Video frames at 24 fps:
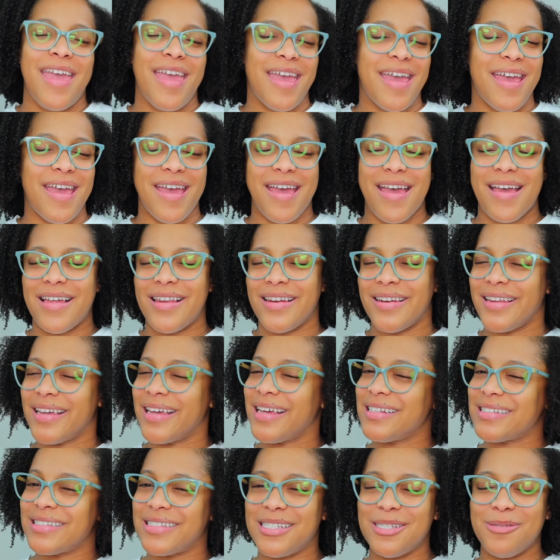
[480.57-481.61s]
and
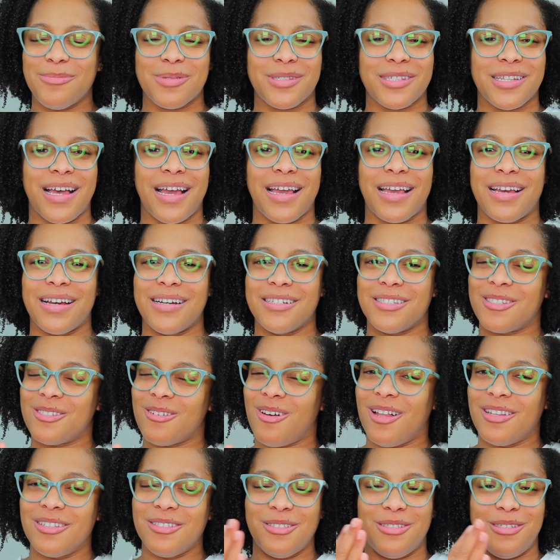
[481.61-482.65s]
it seems like a
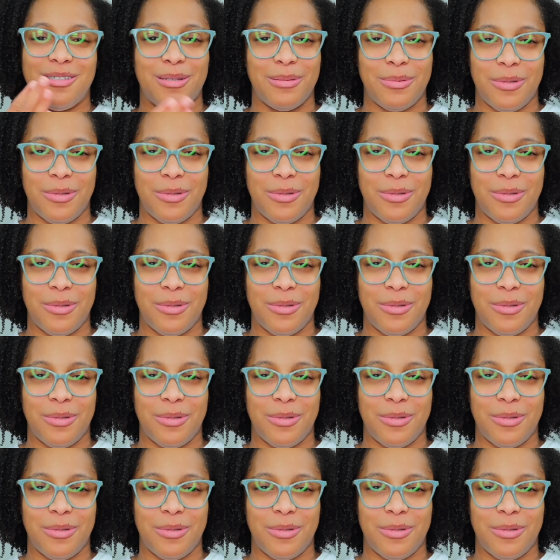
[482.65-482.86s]
solid to